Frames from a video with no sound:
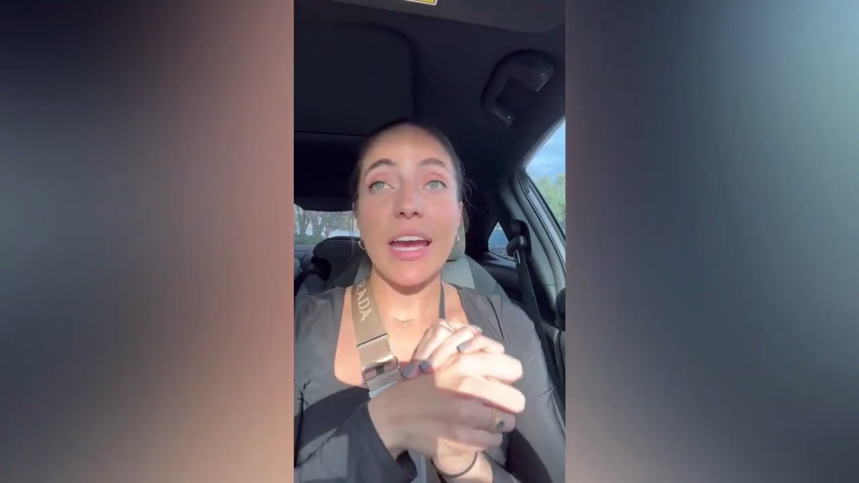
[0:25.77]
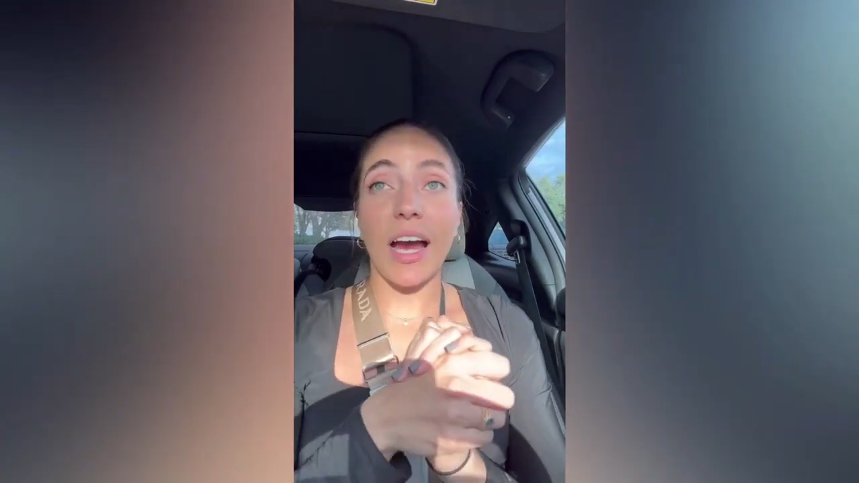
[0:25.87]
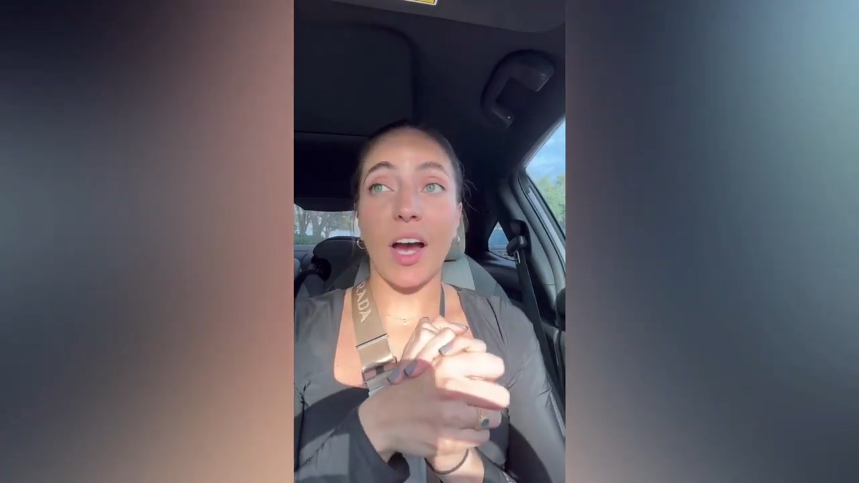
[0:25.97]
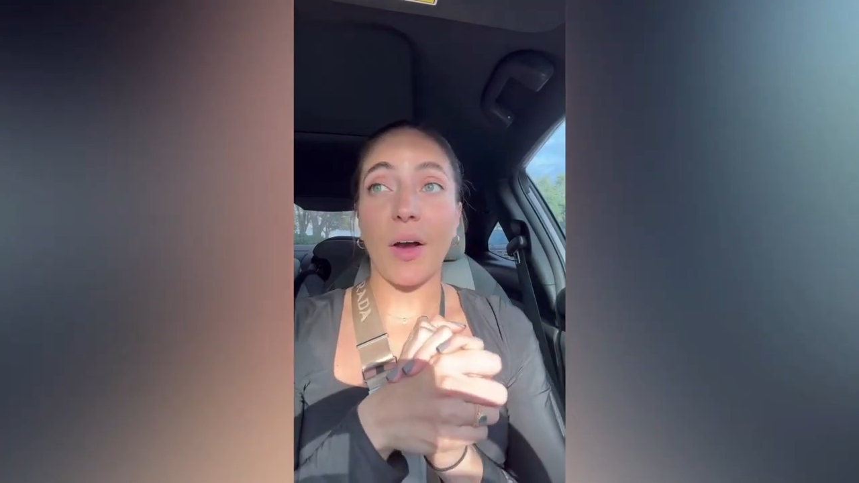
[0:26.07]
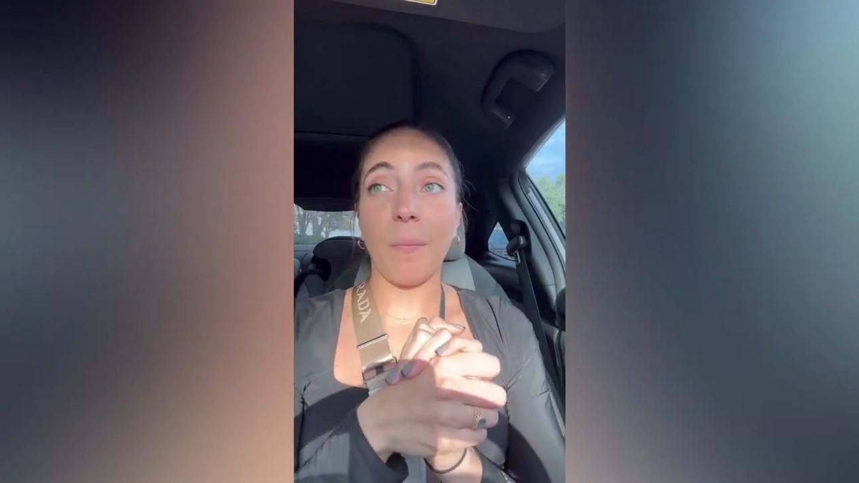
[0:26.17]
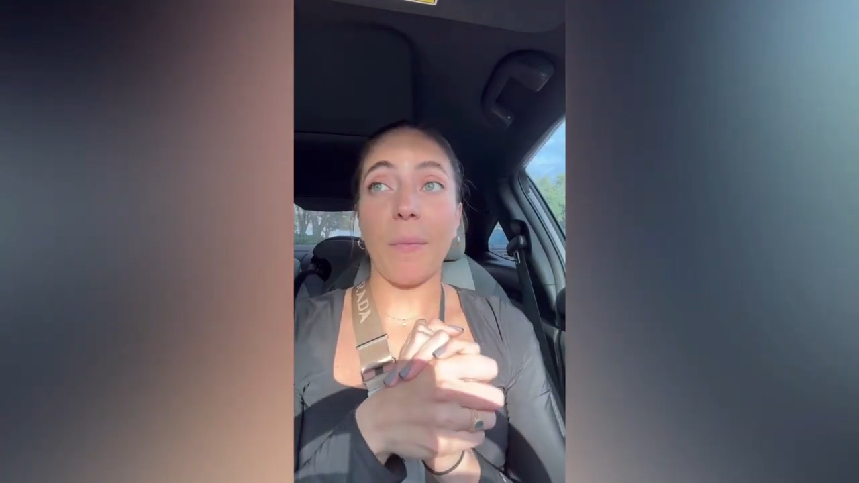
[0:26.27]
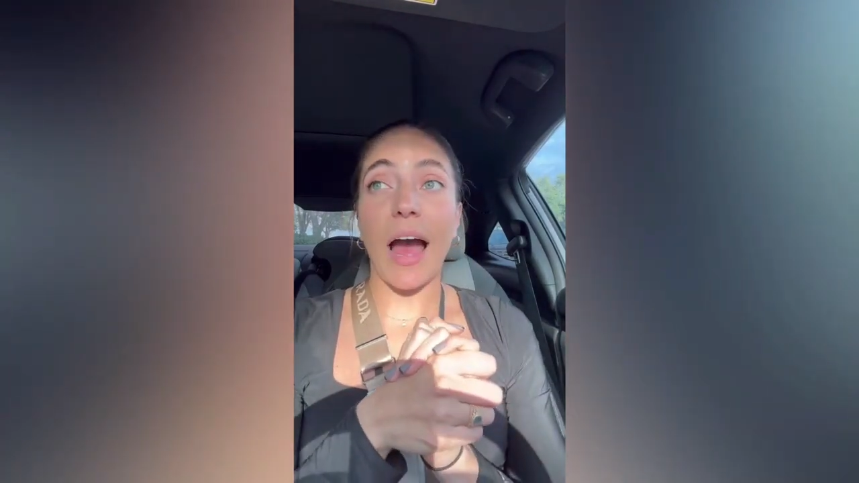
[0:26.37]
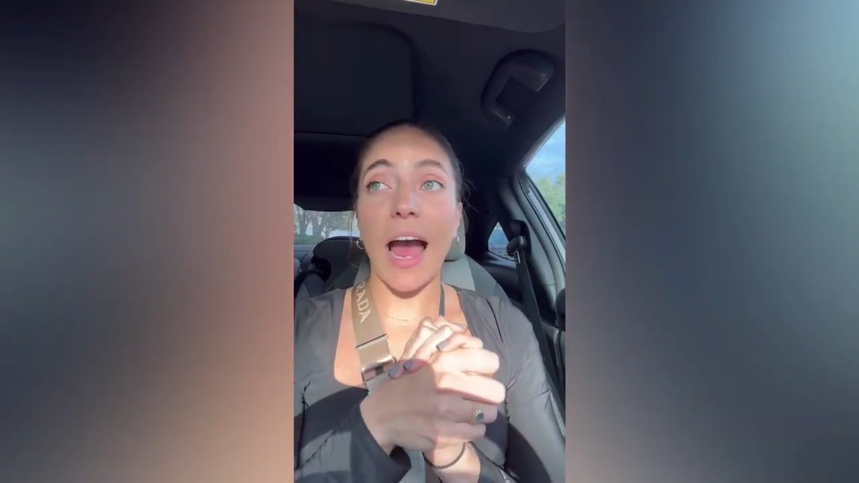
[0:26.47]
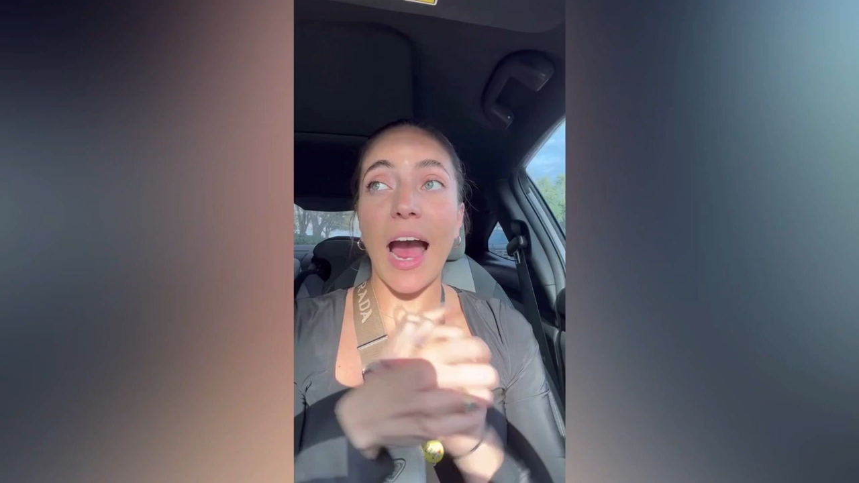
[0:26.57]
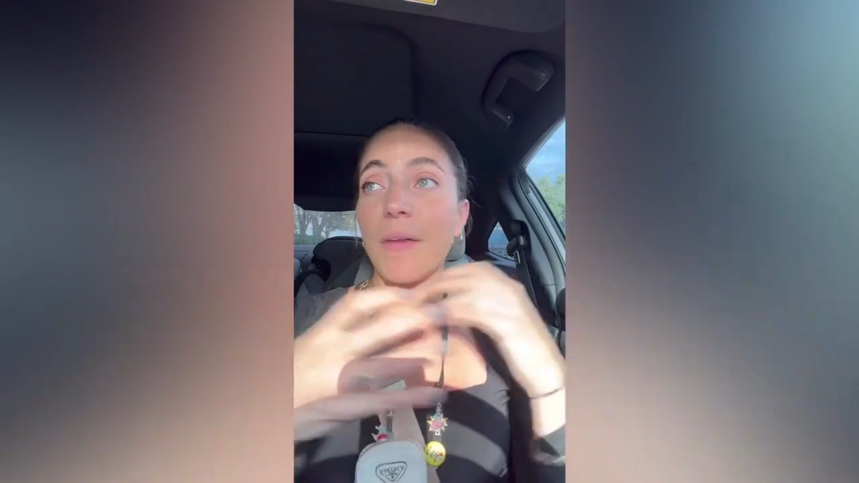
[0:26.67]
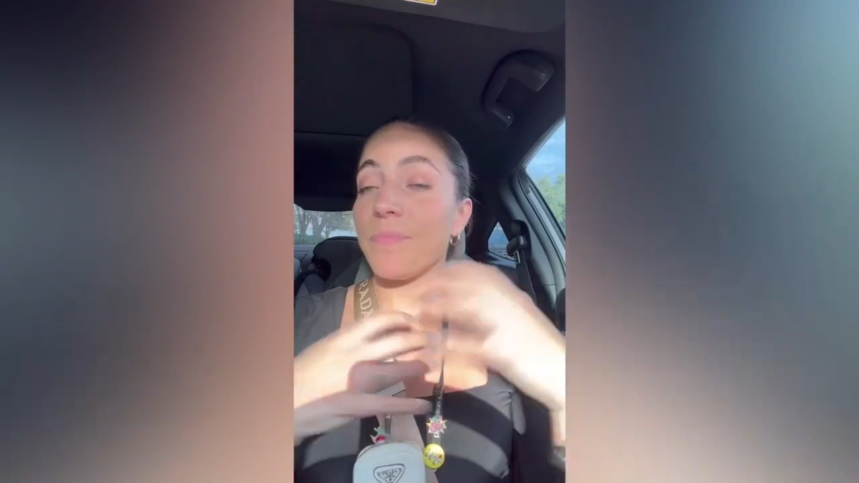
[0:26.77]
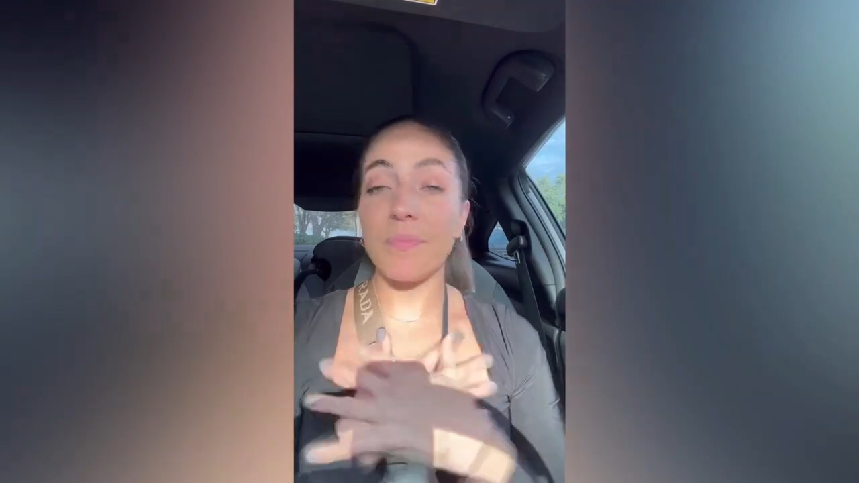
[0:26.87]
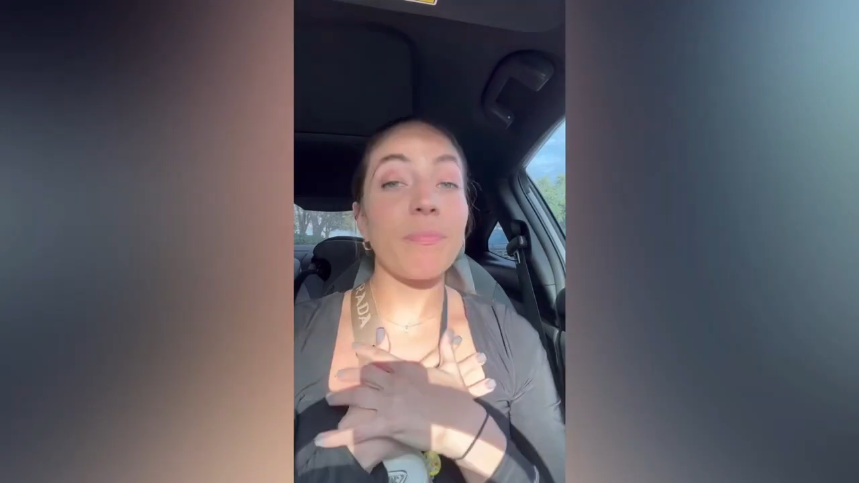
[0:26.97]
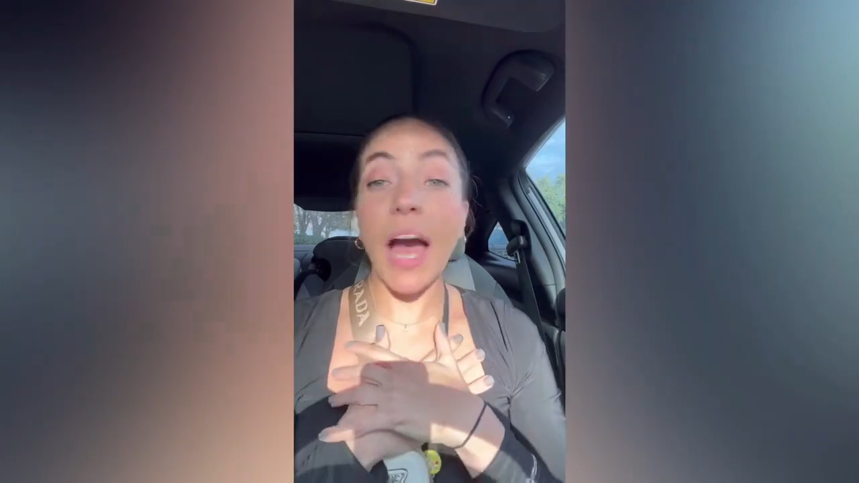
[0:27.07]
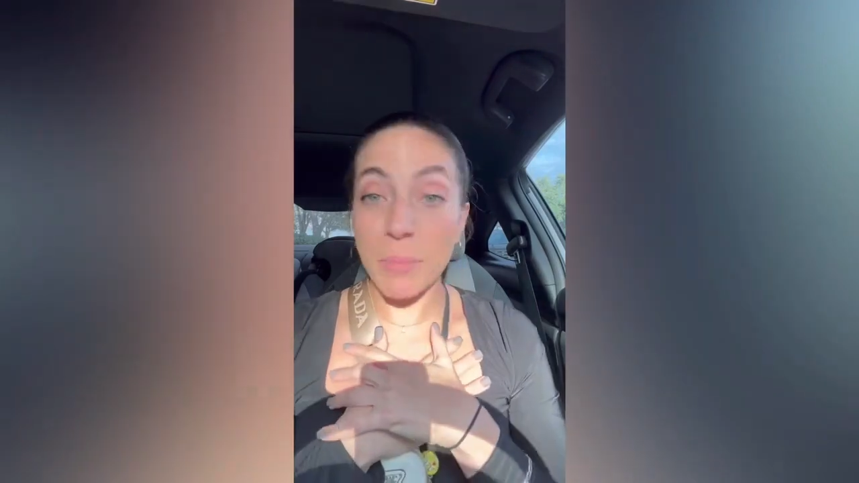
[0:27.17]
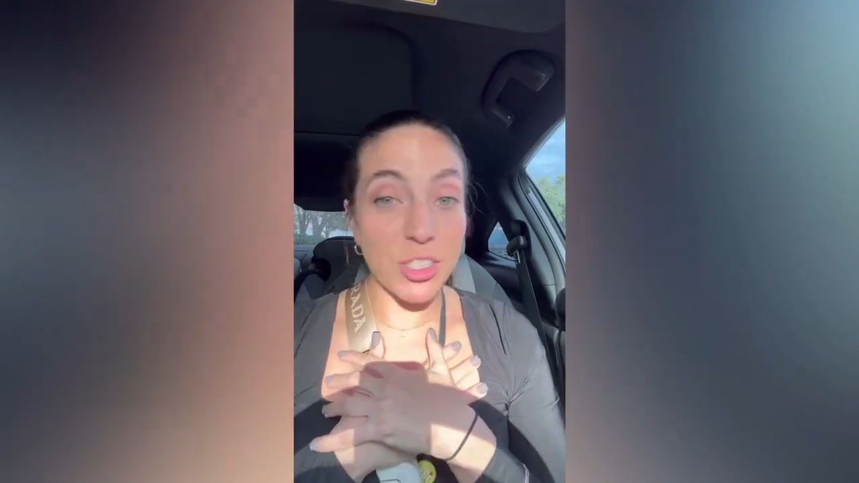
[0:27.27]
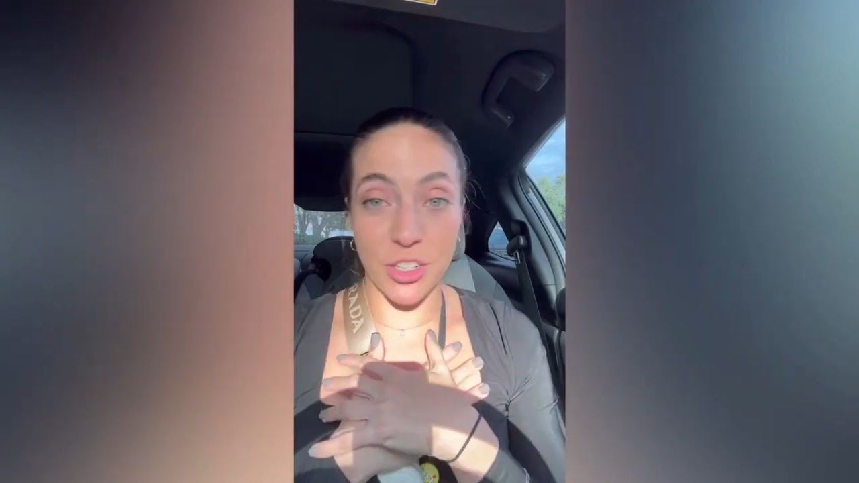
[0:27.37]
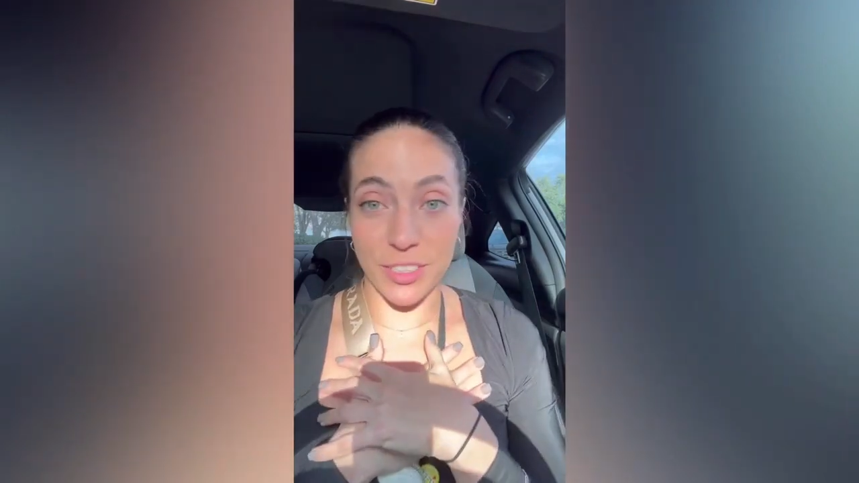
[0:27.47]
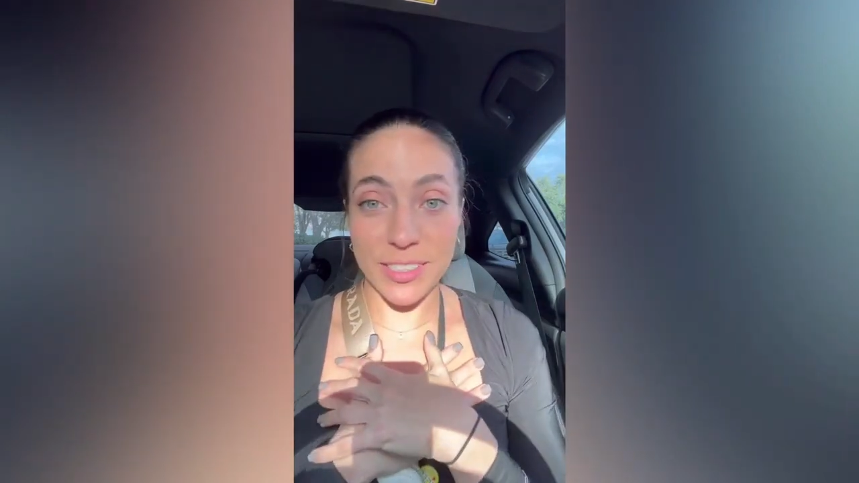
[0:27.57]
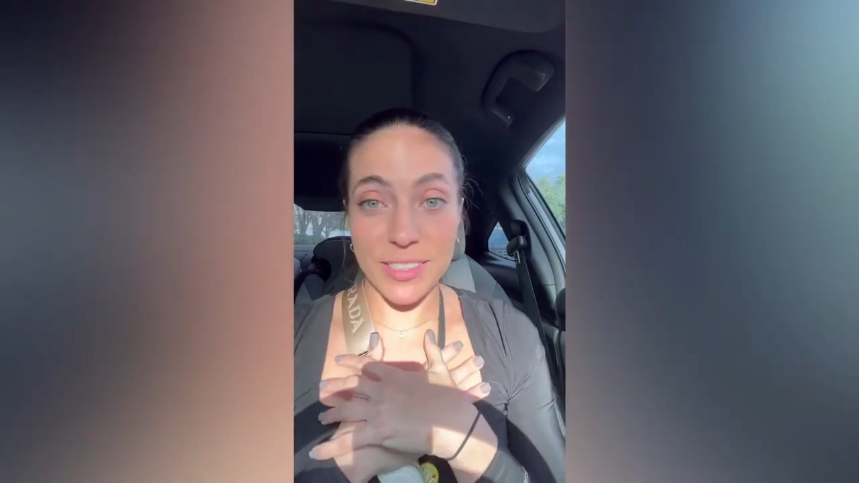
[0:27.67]
I'm a
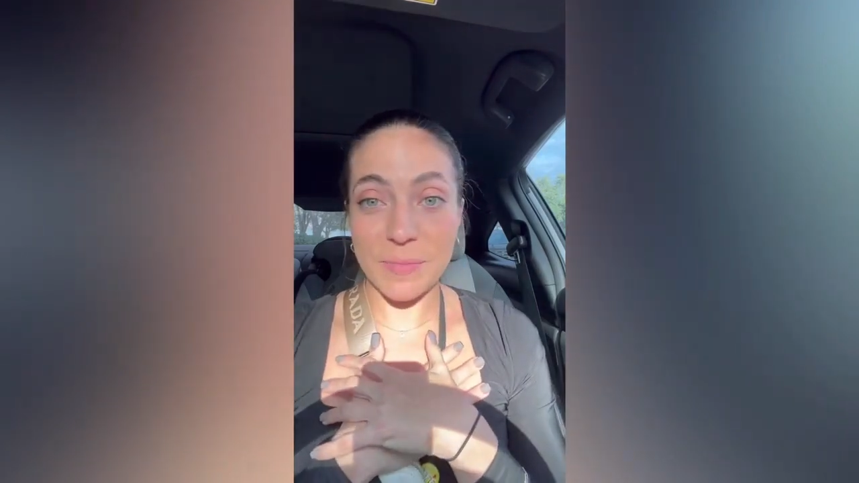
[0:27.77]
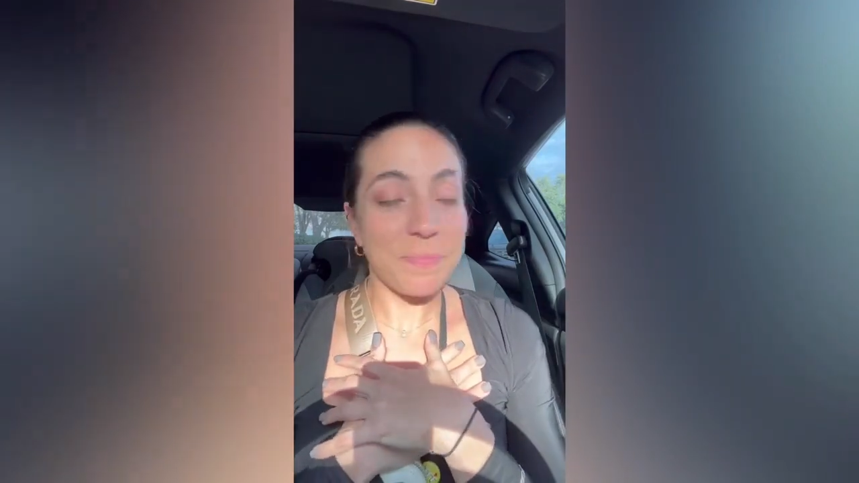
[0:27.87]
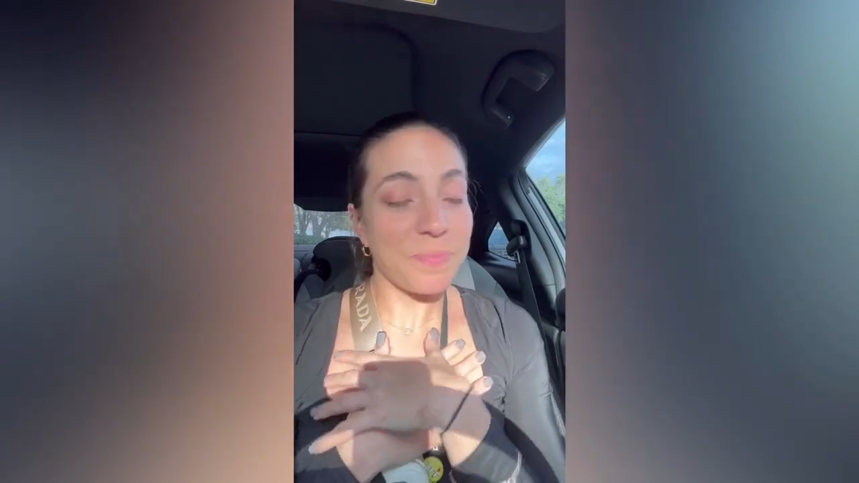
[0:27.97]
journalist.